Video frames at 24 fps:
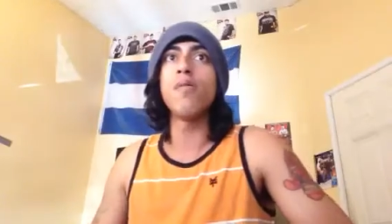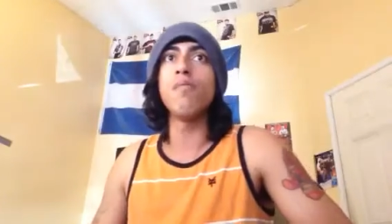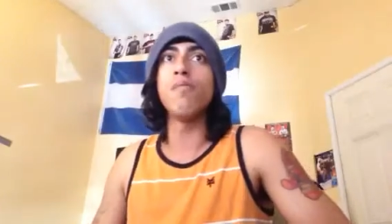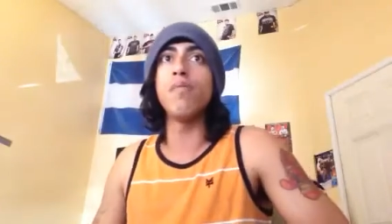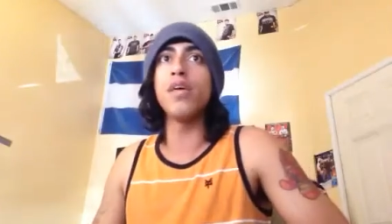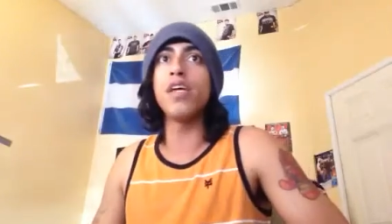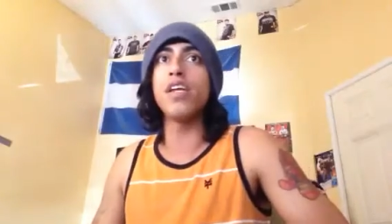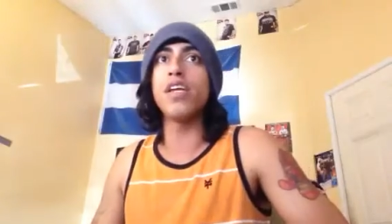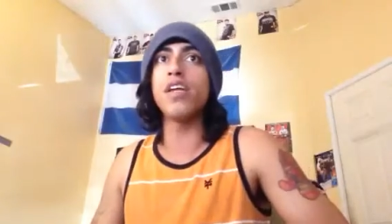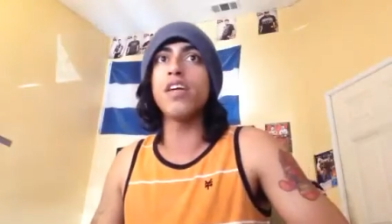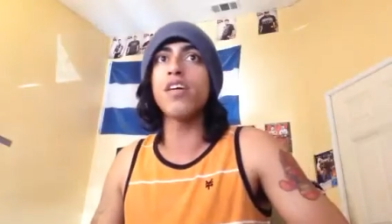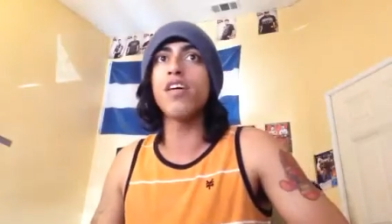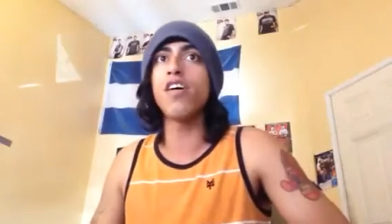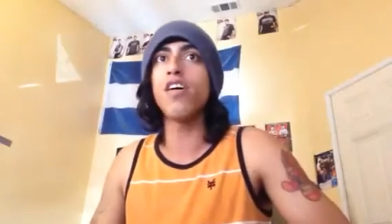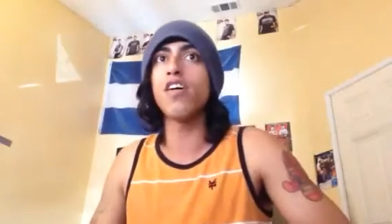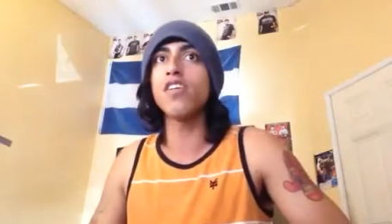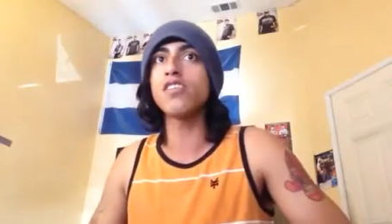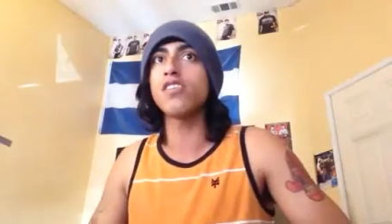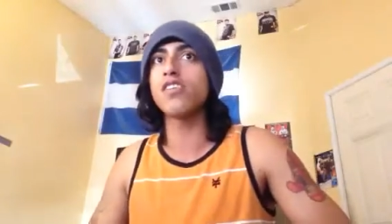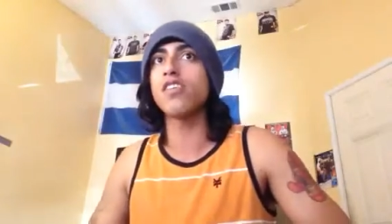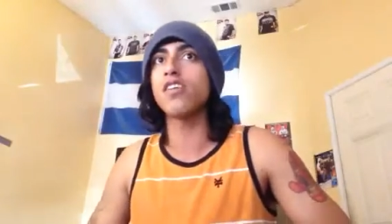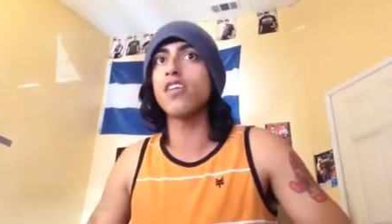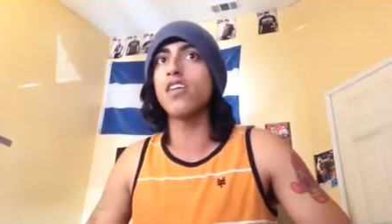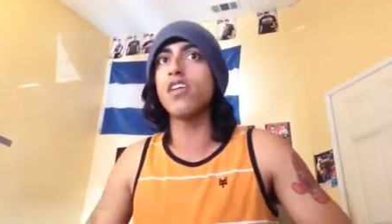meeting
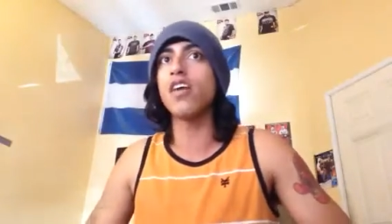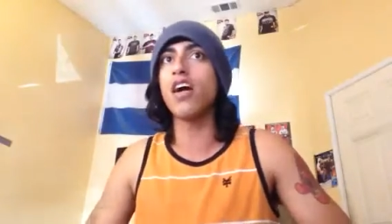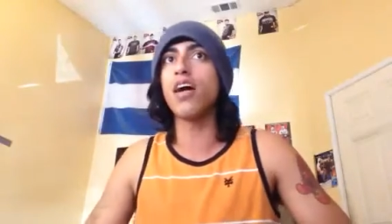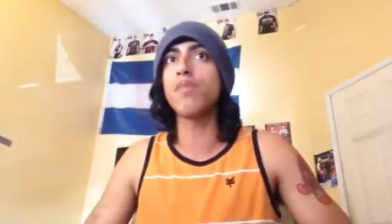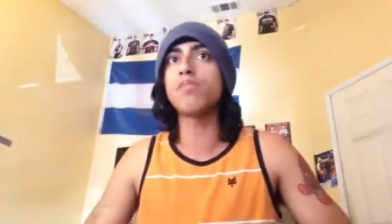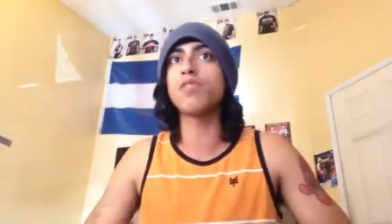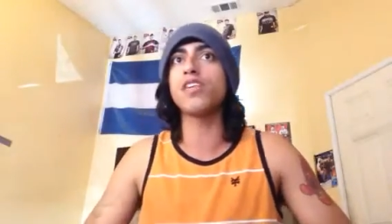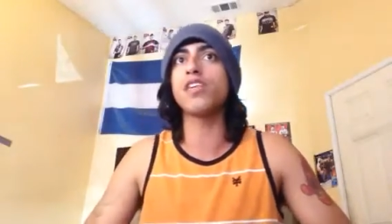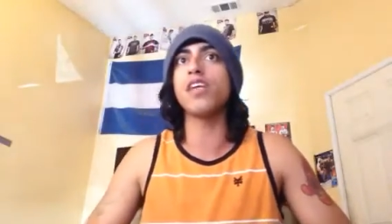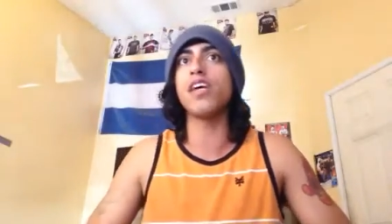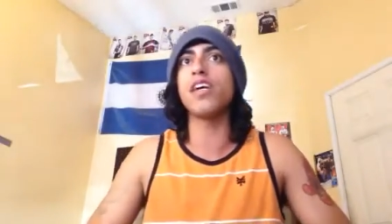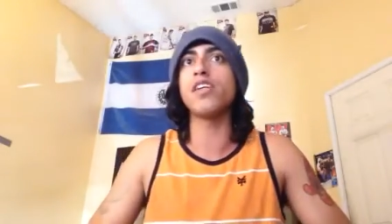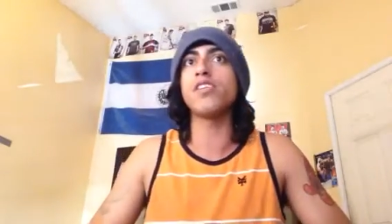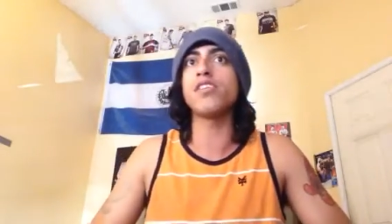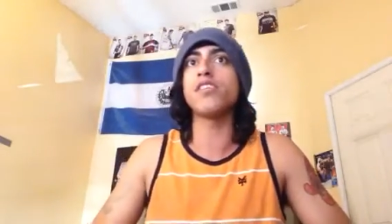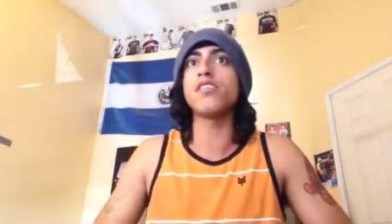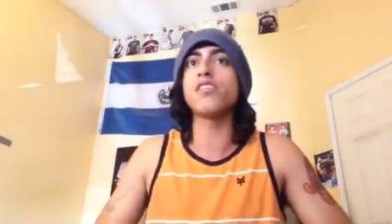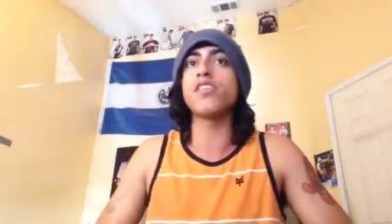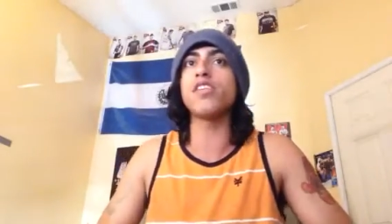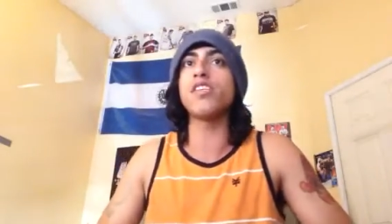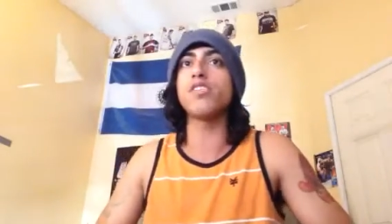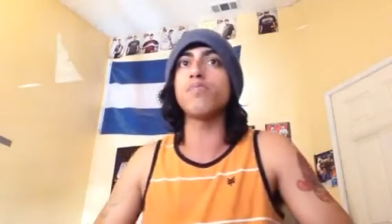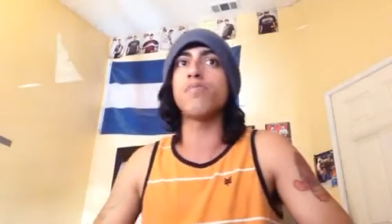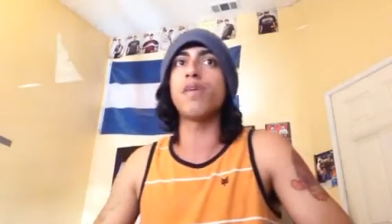halls, and adoption
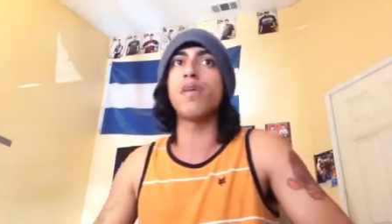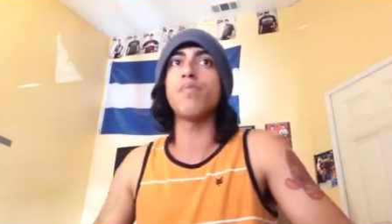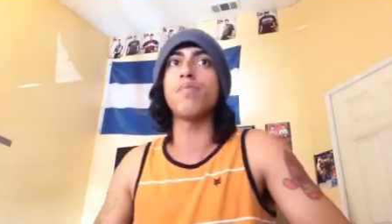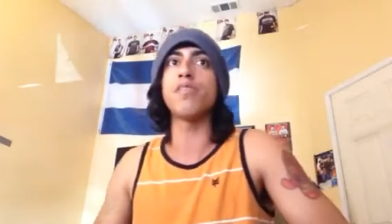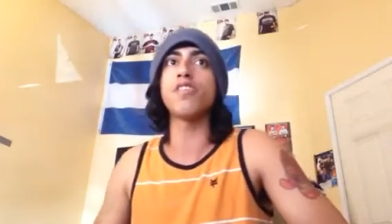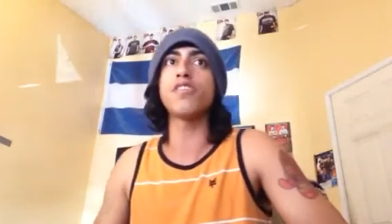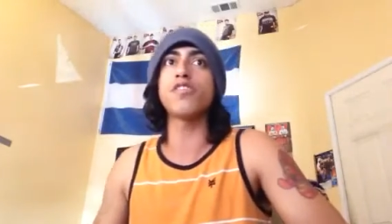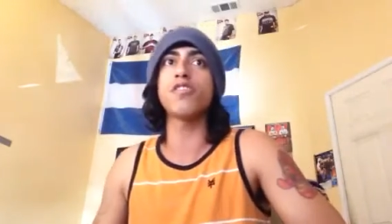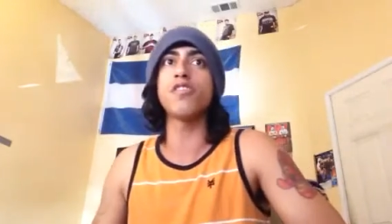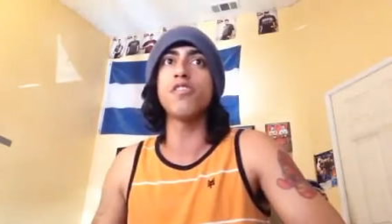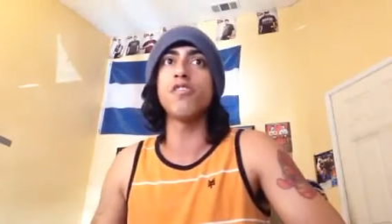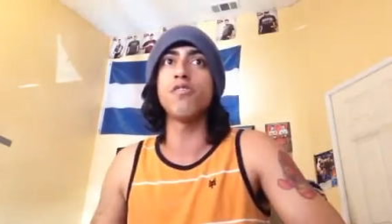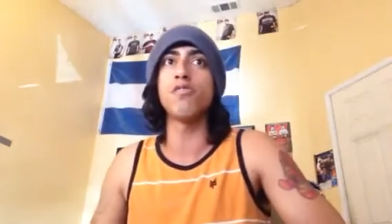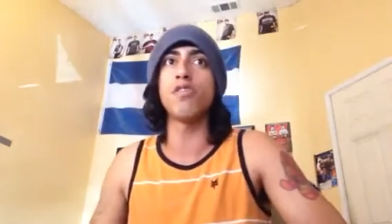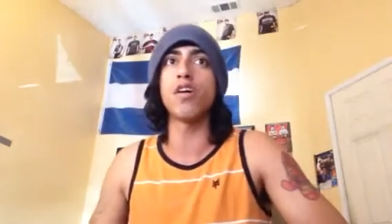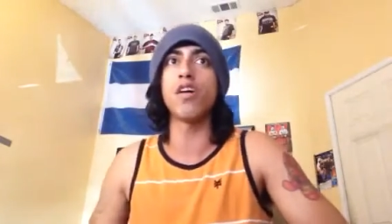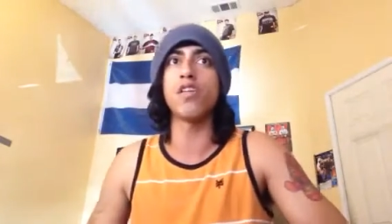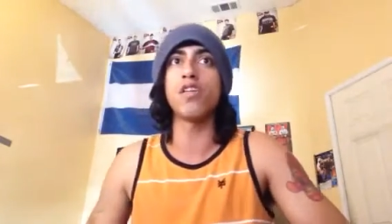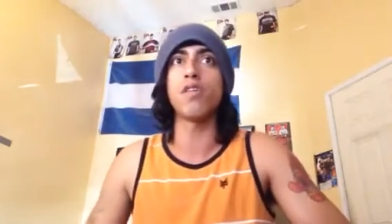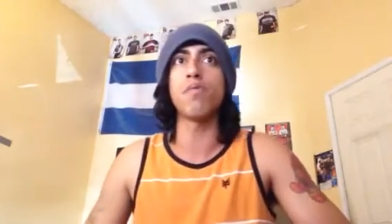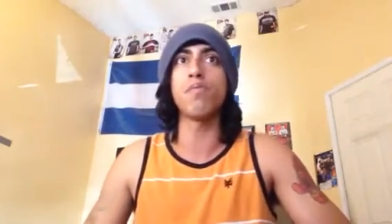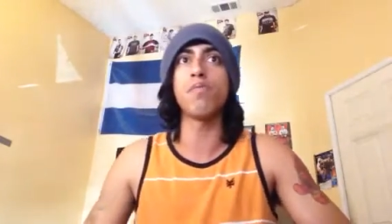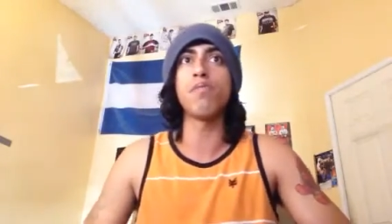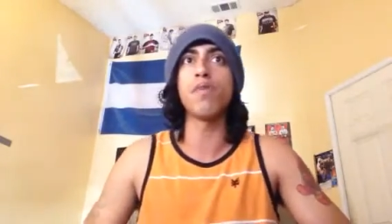agencies may be sued
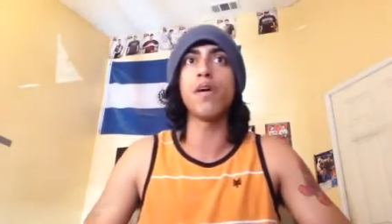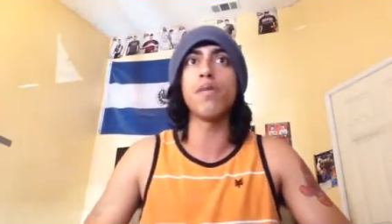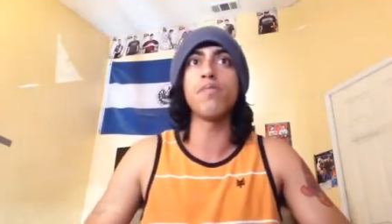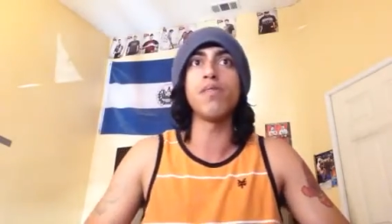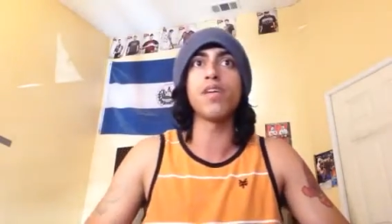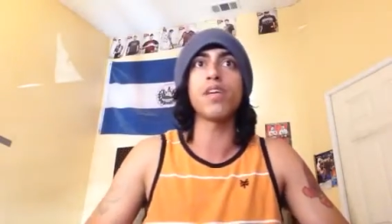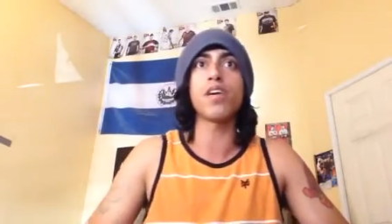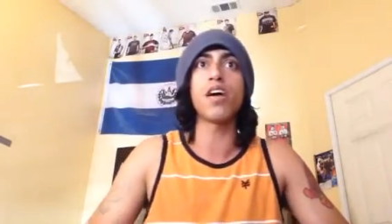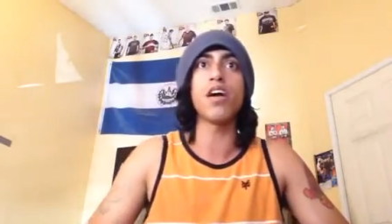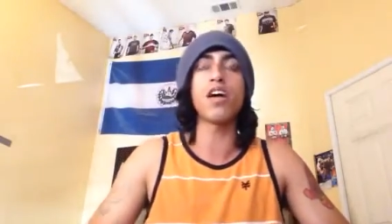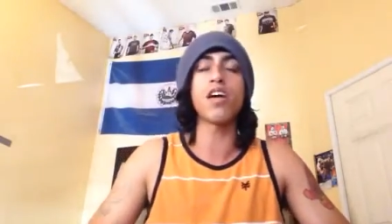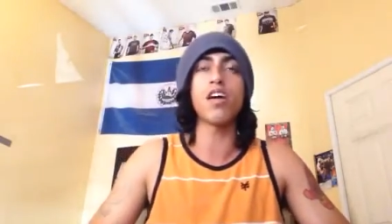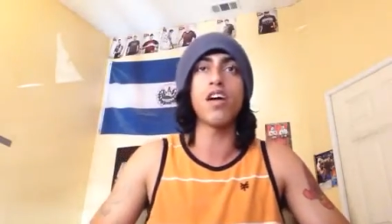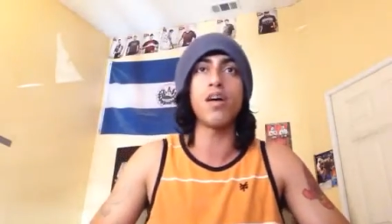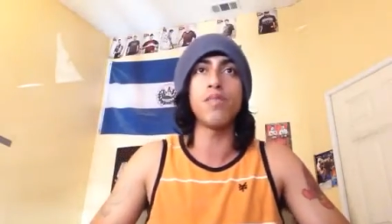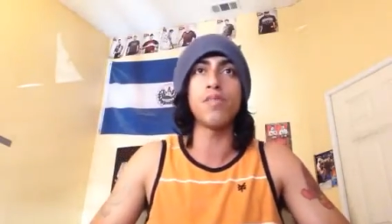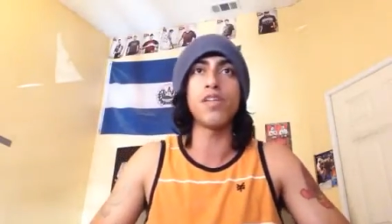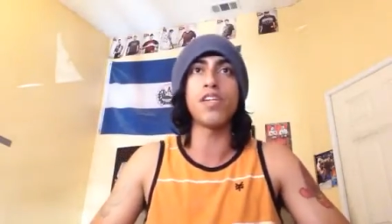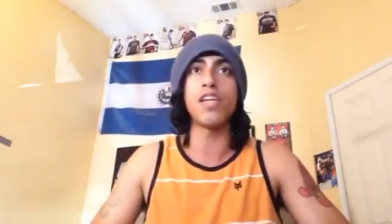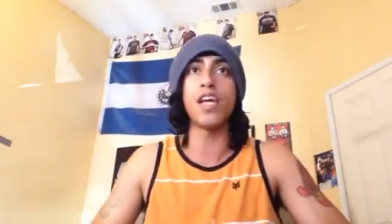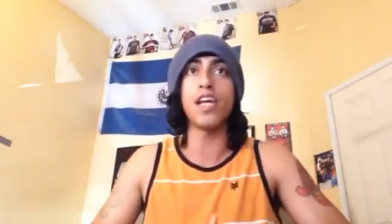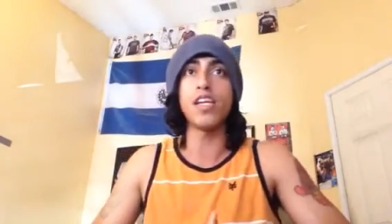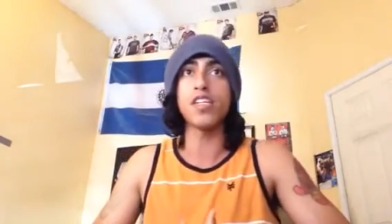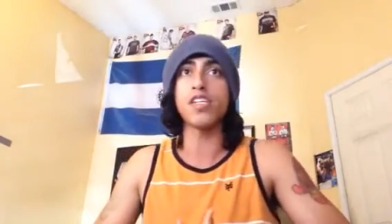under public
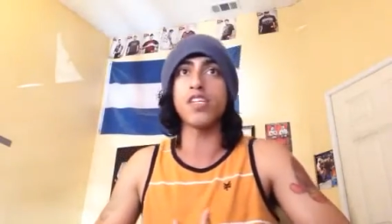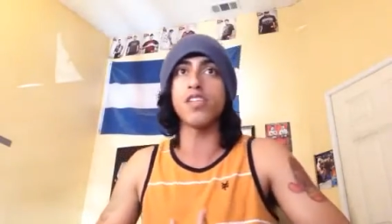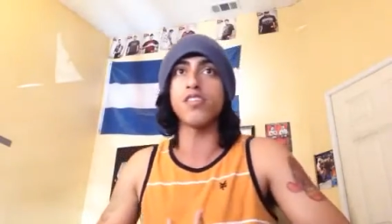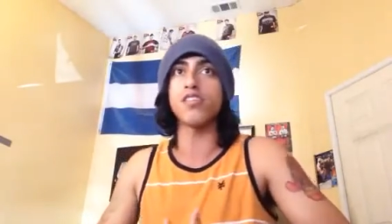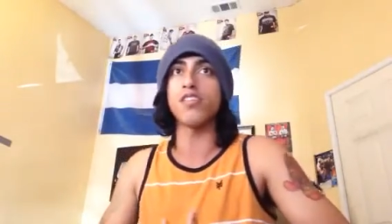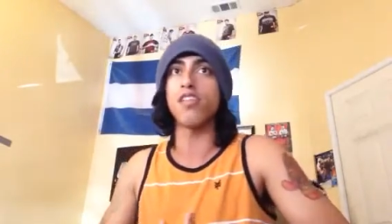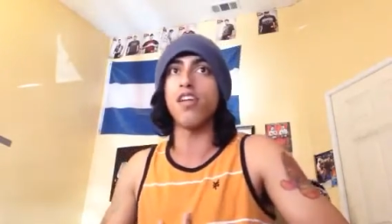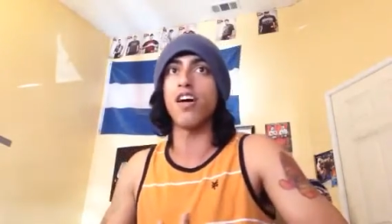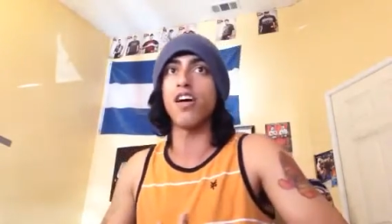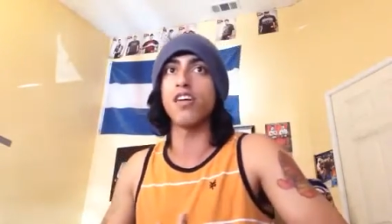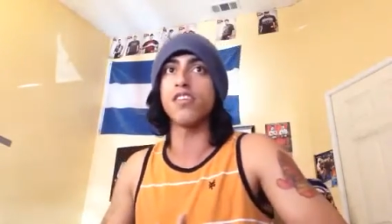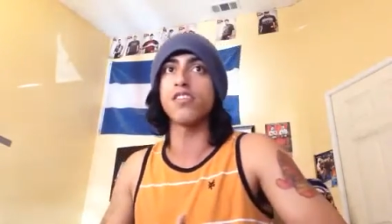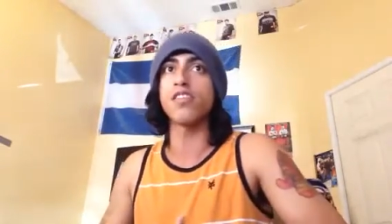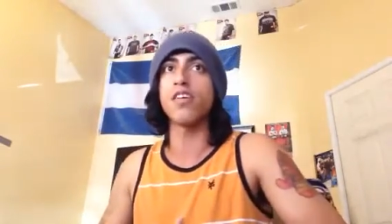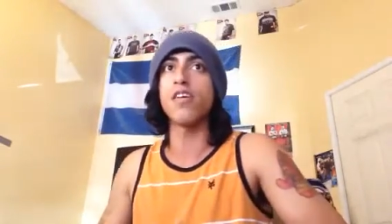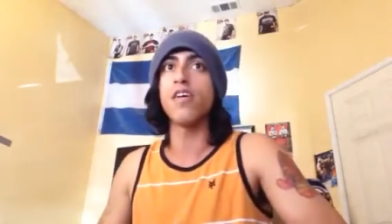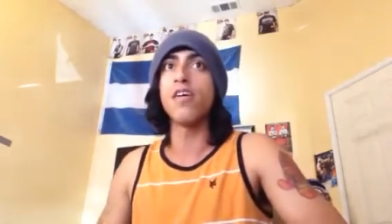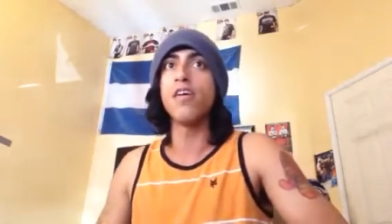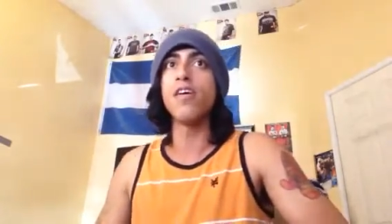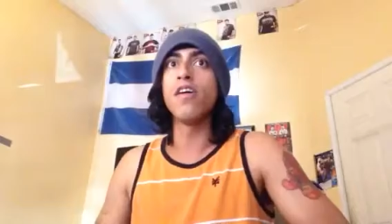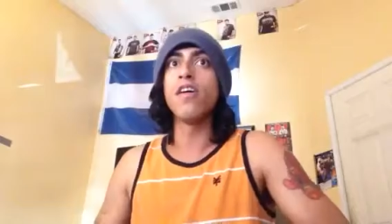accommodations laws